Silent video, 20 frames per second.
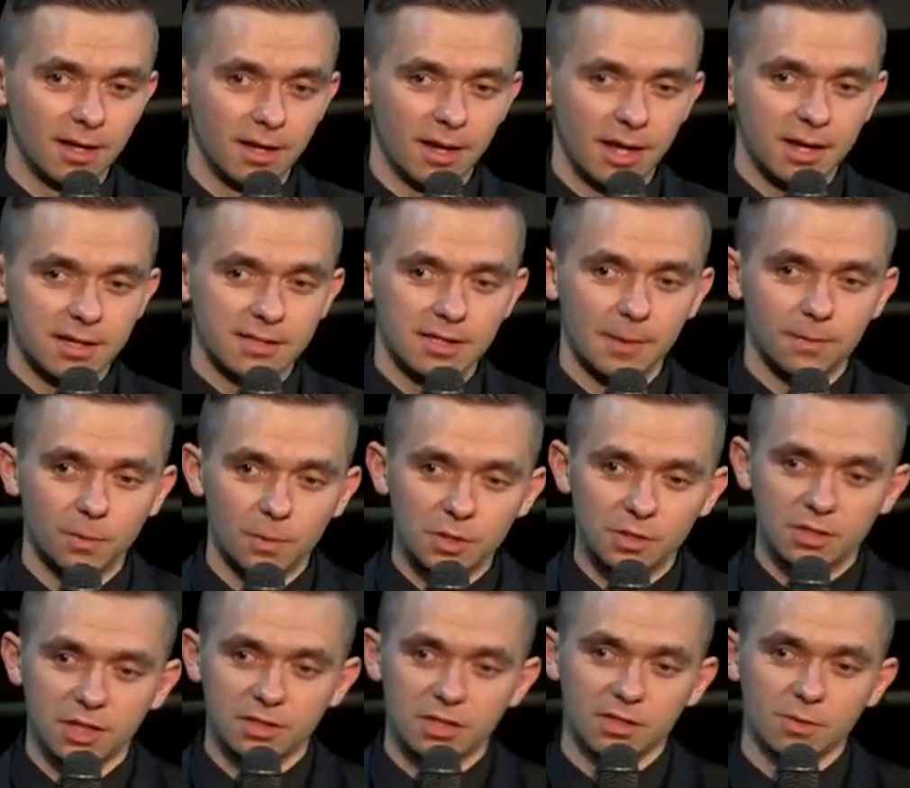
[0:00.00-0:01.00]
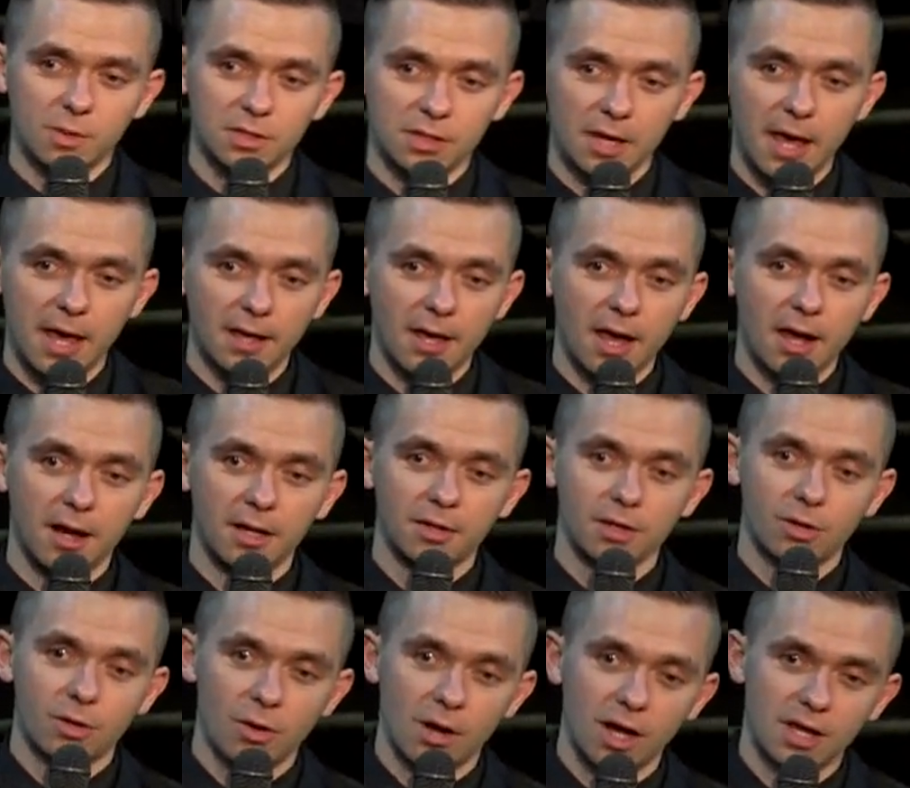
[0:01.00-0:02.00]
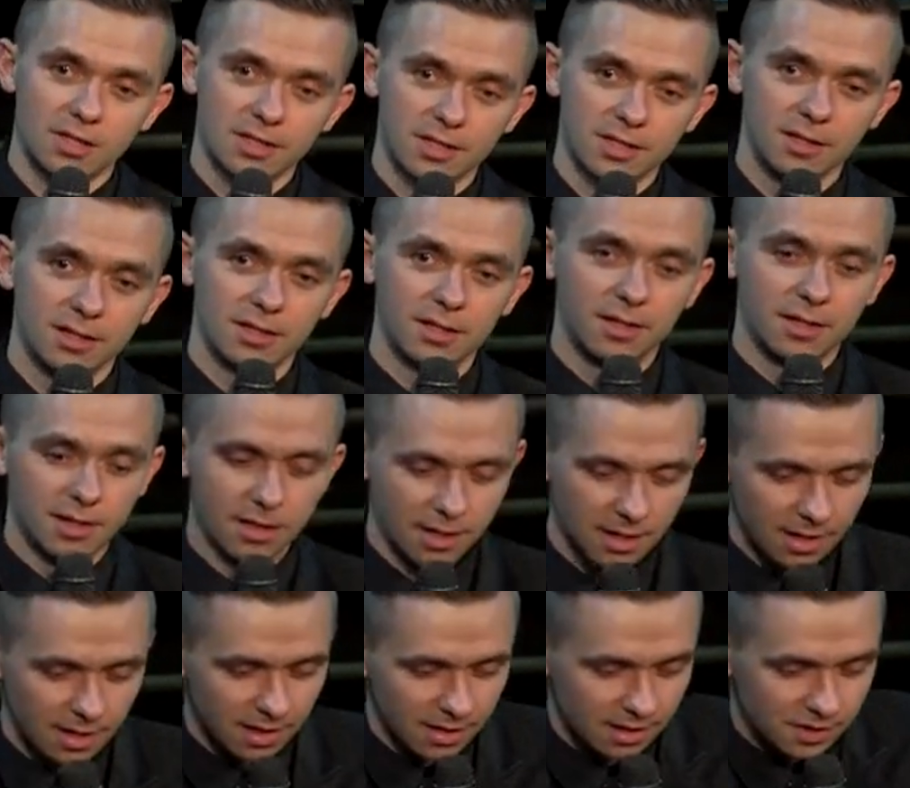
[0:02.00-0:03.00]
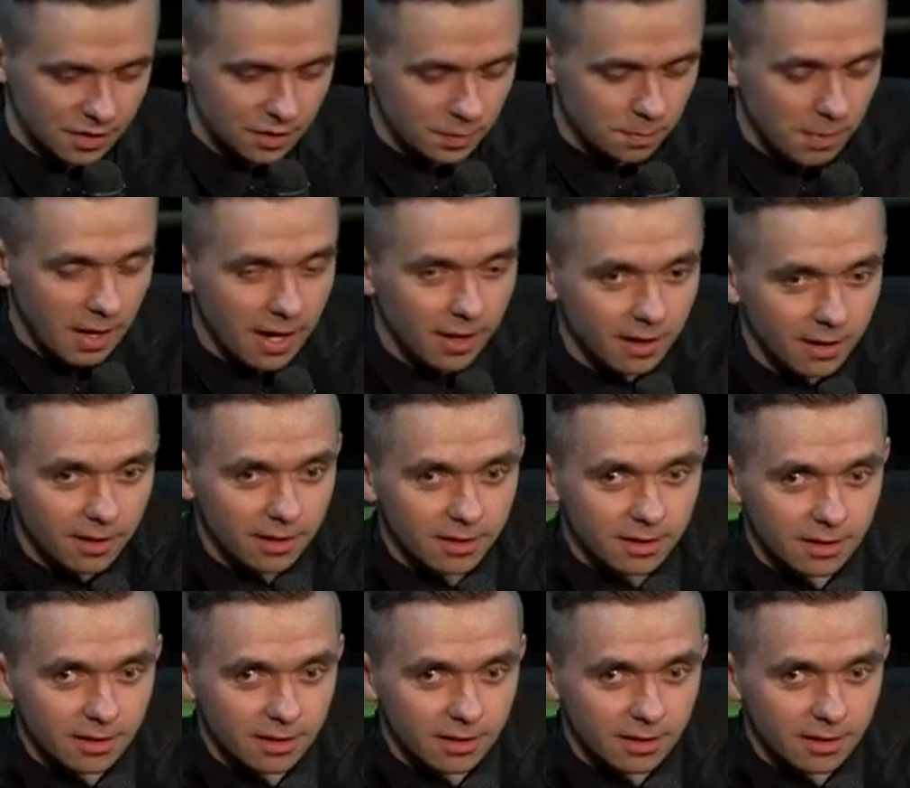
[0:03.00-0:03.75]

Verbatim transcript: Except when Jesus was hanging on the cross, the smell